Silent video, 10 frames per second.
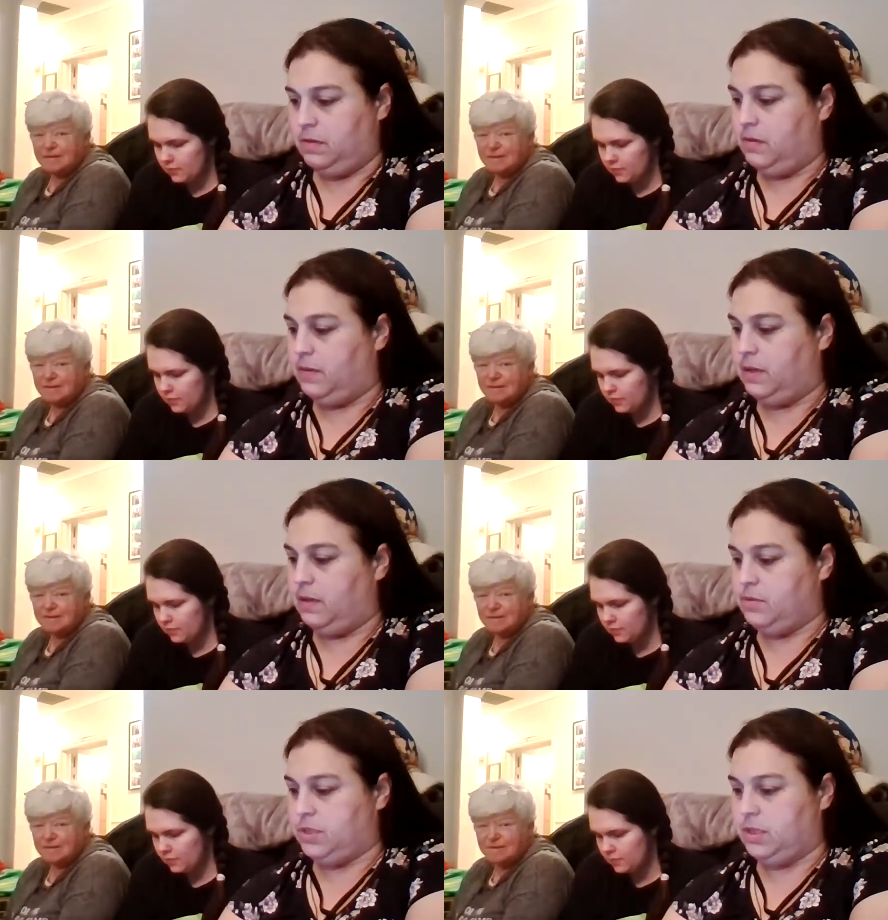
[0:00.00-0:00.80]
Speaker 1: All right,
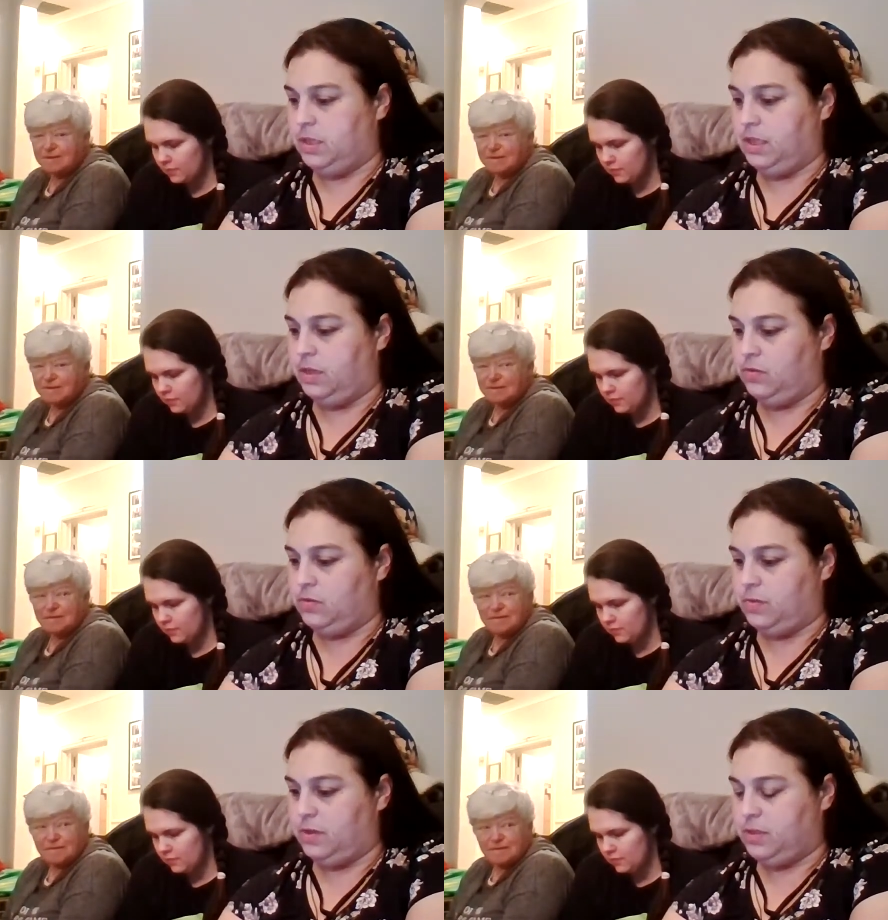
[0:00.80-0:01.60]
I'm just deleting the
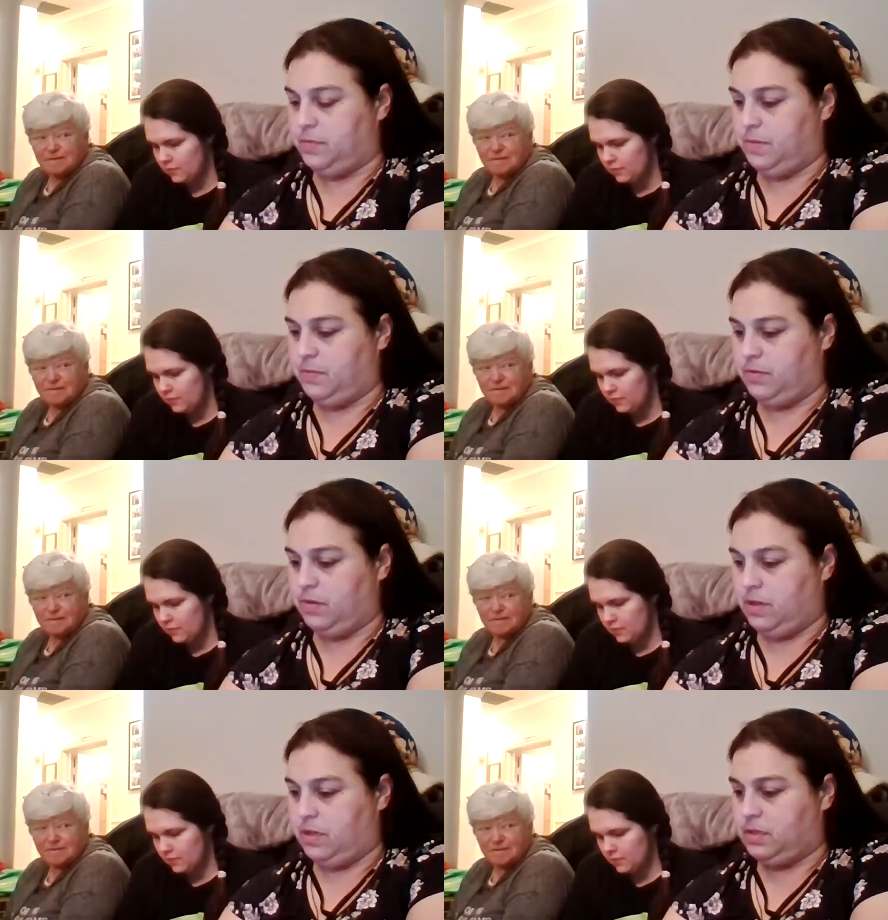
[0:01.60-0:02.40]
old ones so people are
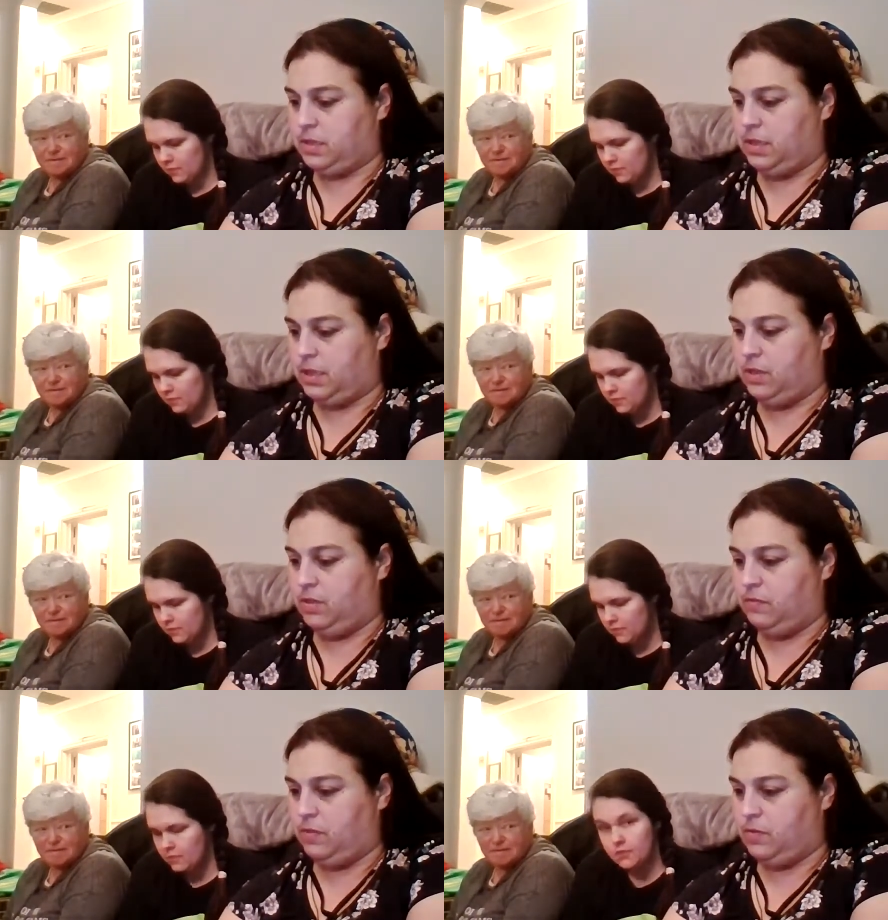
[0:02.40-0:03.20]
not clicking
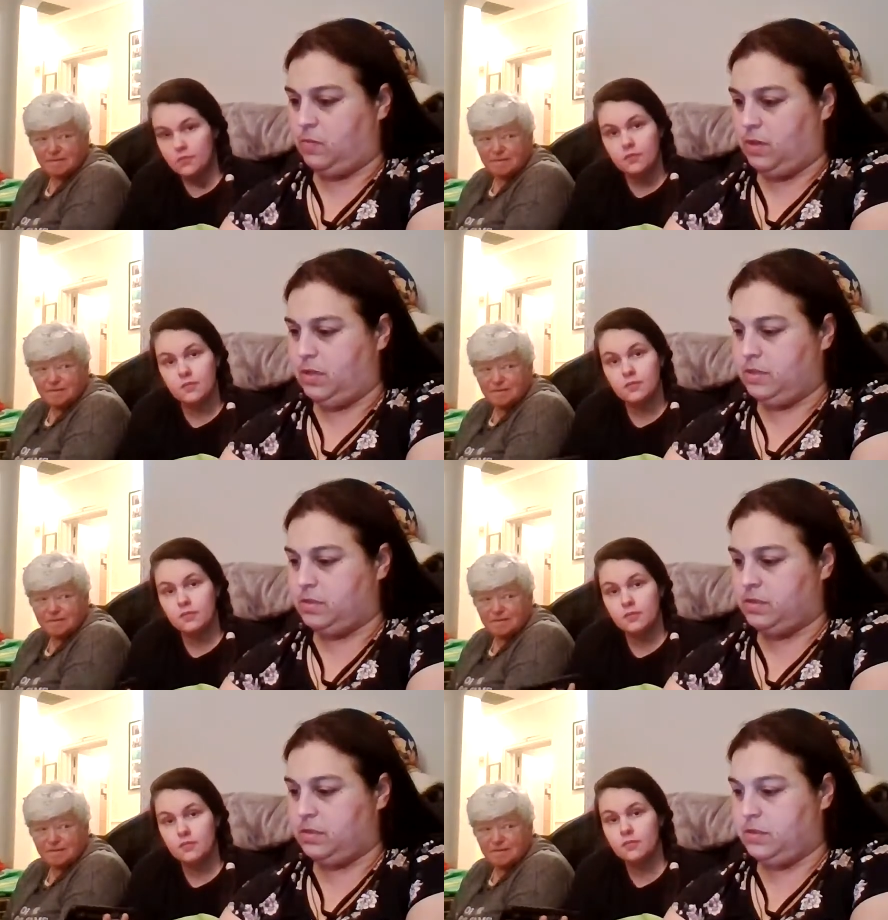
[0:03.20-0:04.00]
on the wrong
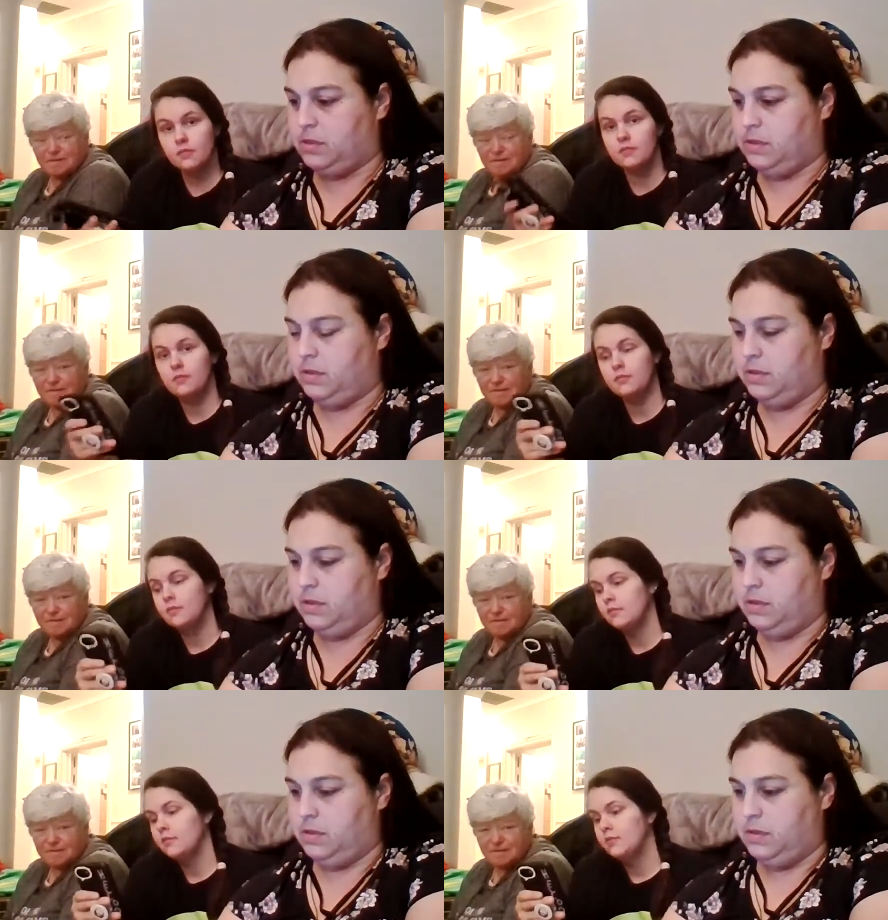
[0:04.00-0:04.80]
ones.
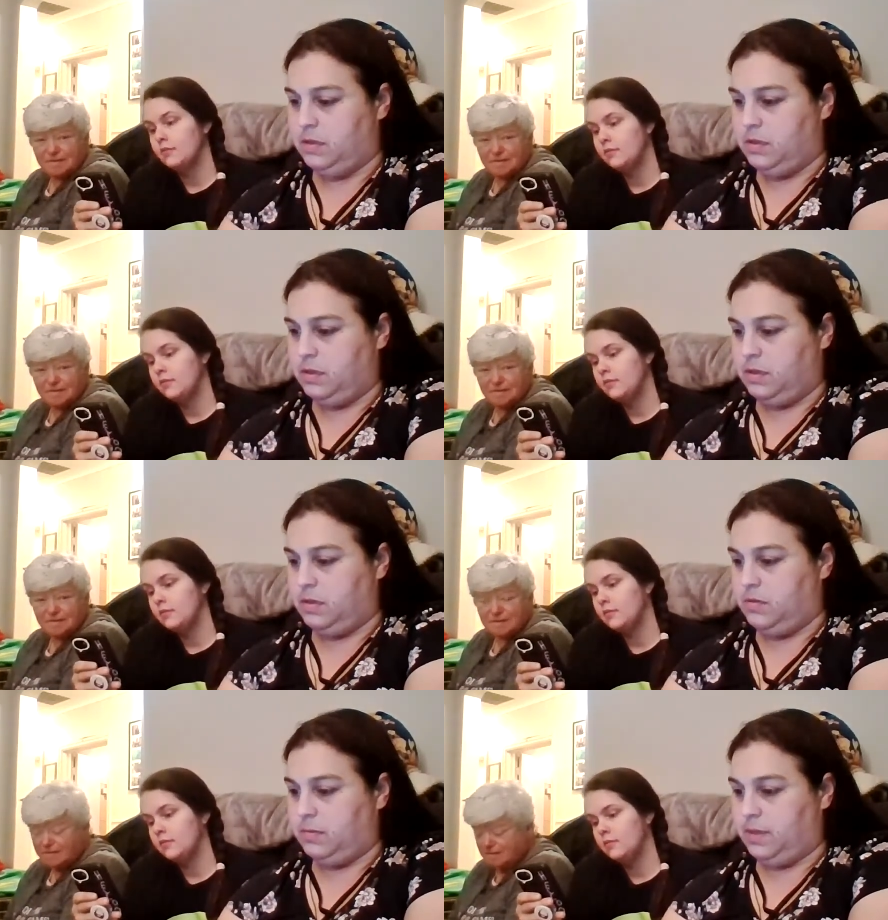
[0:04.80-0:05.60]

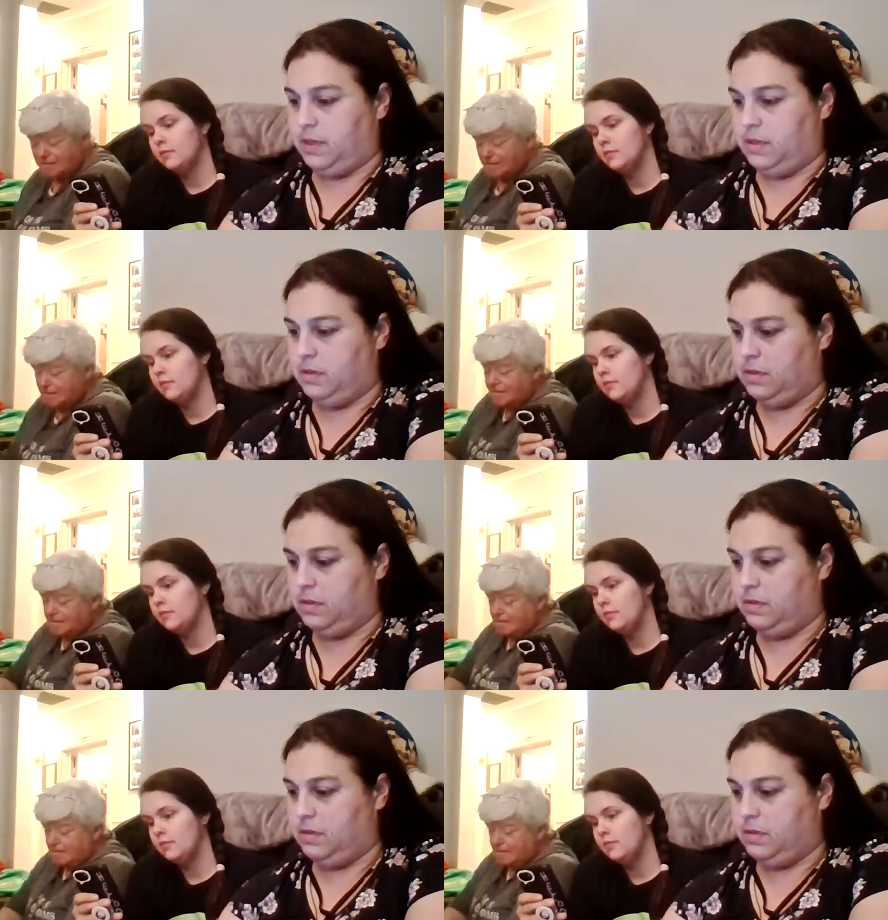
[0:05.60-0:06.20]
You know what I mean?